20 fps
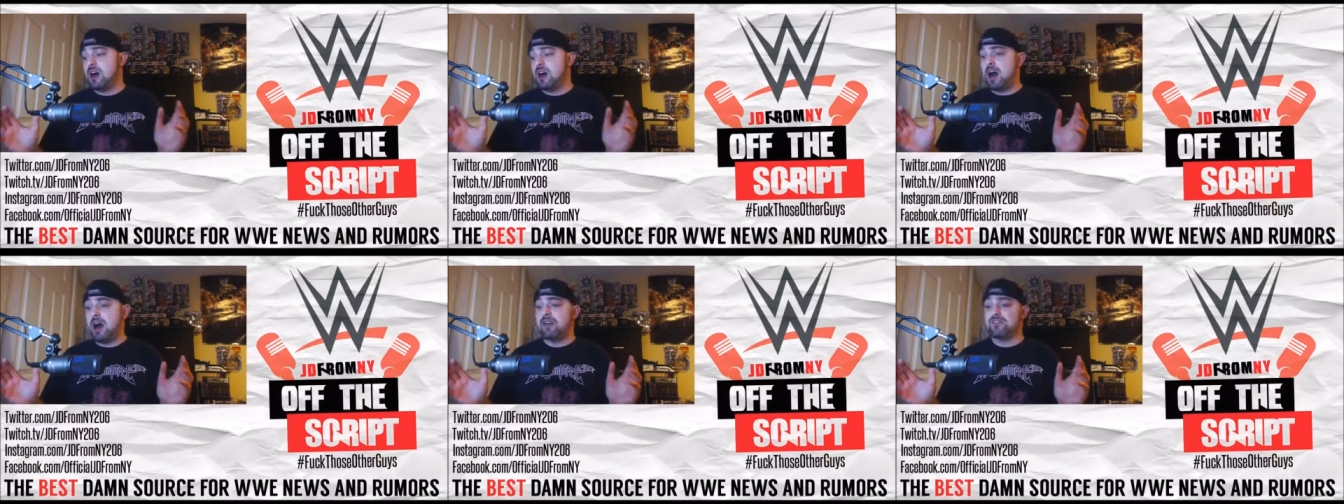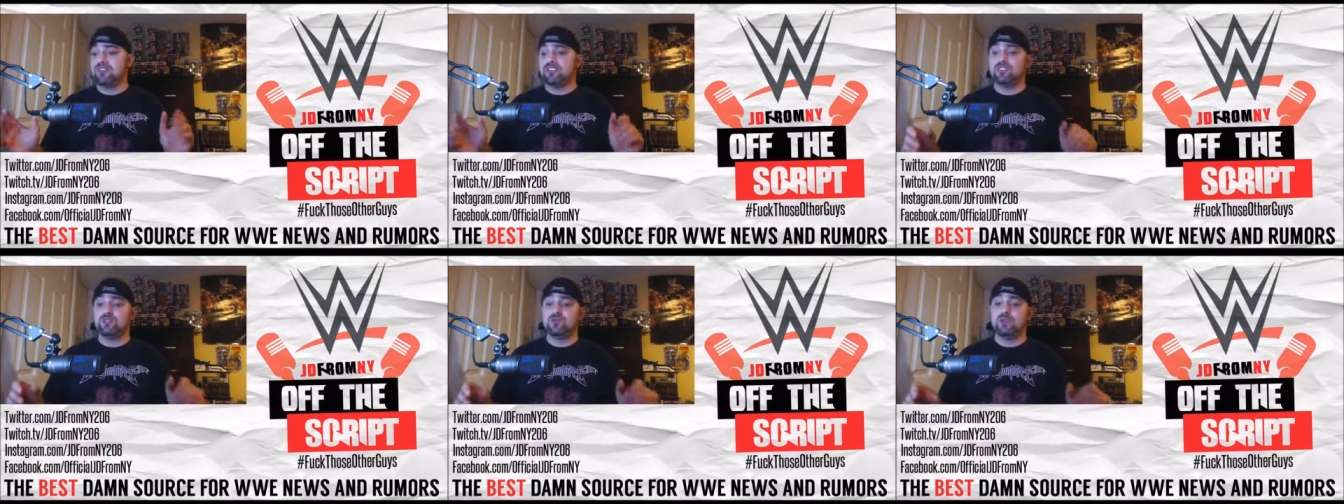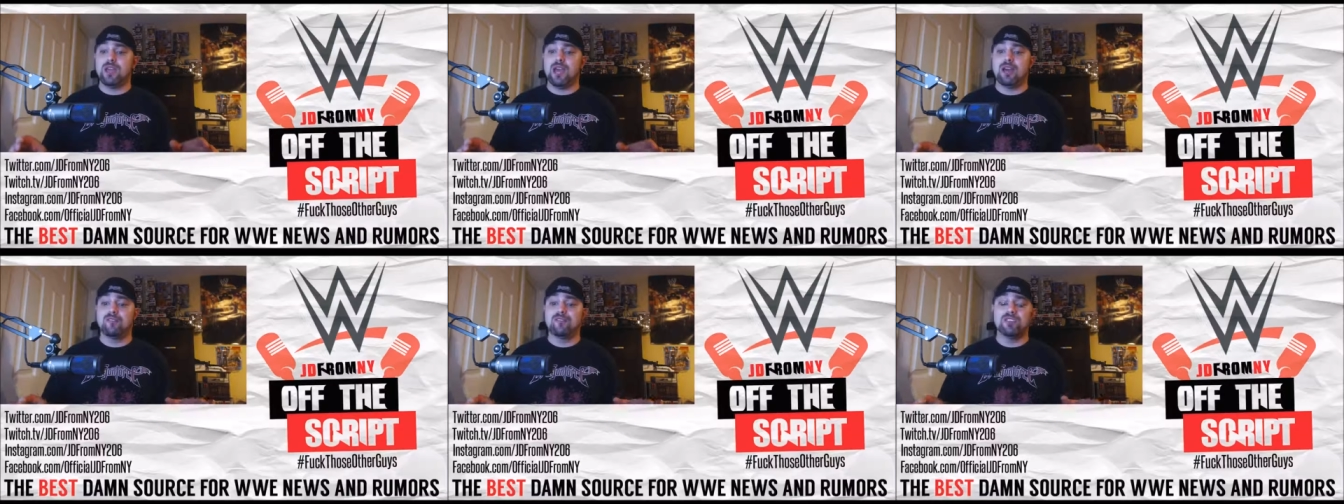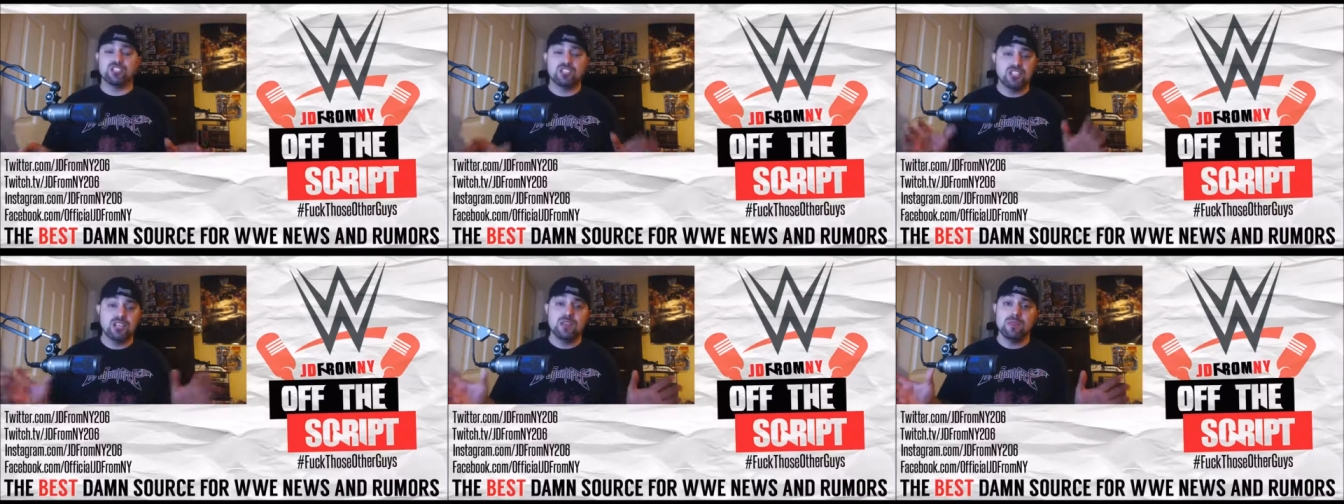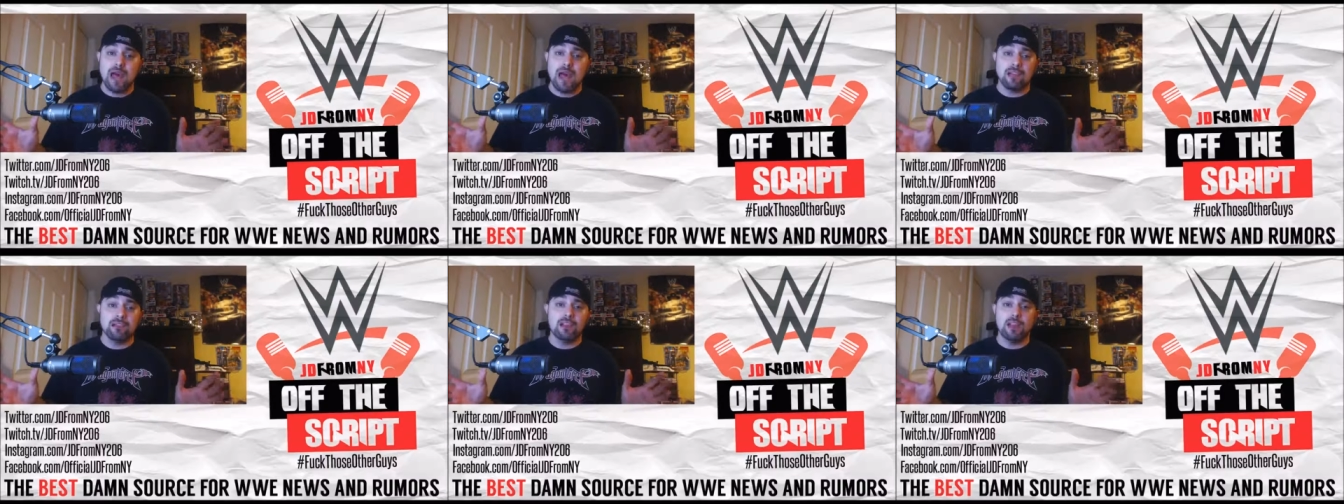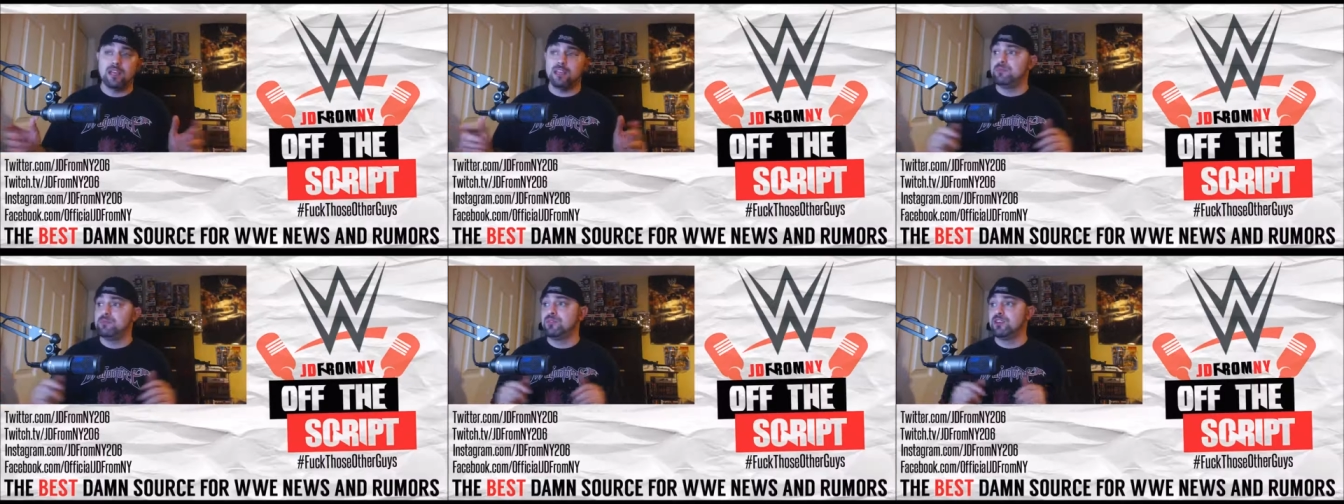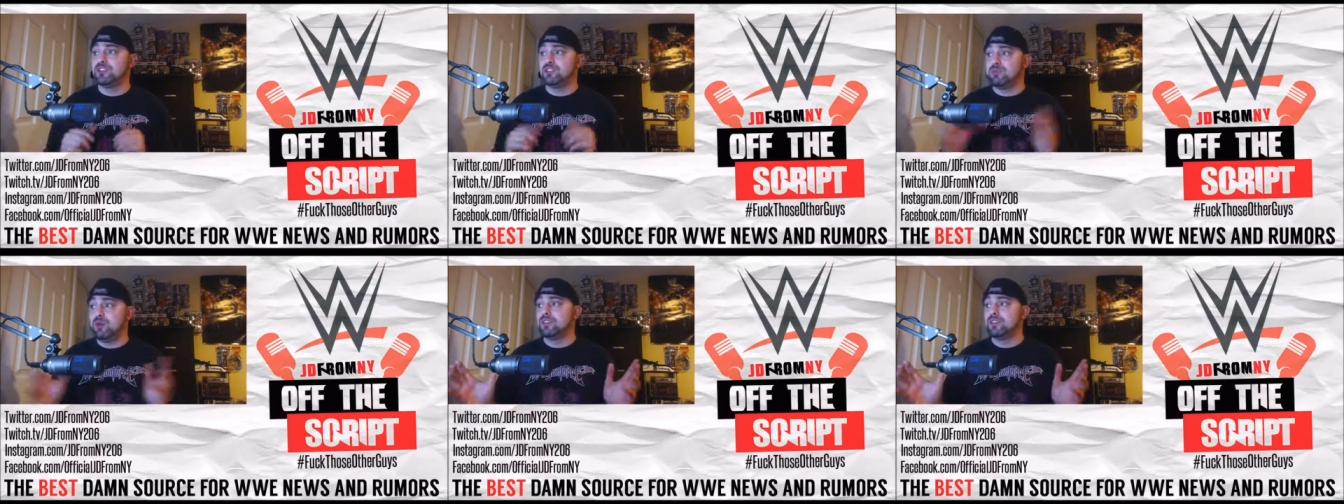Obviously, we haven't seen that lately
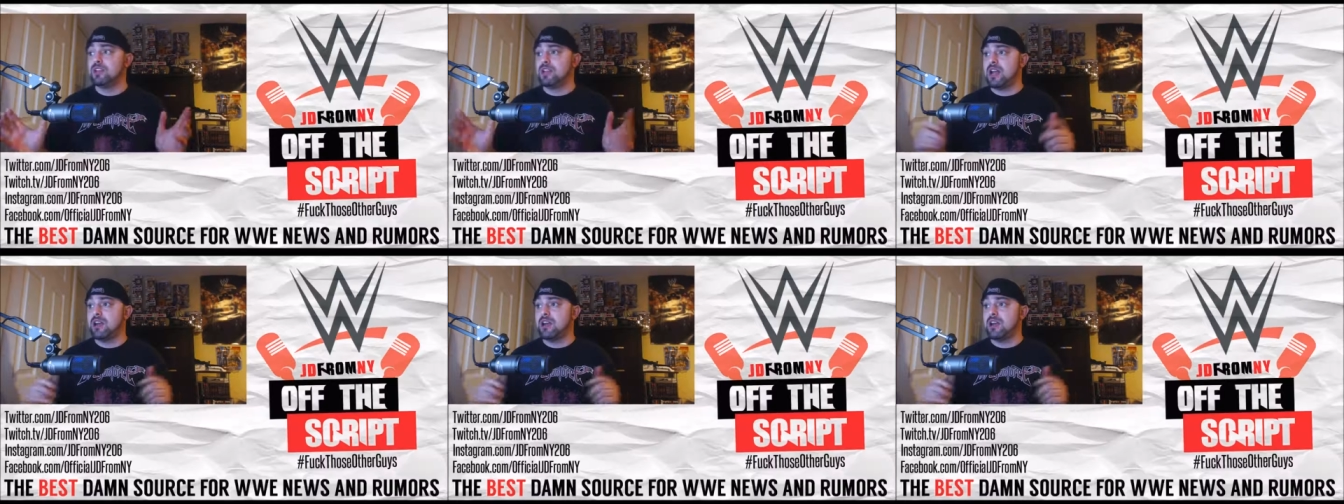because Monday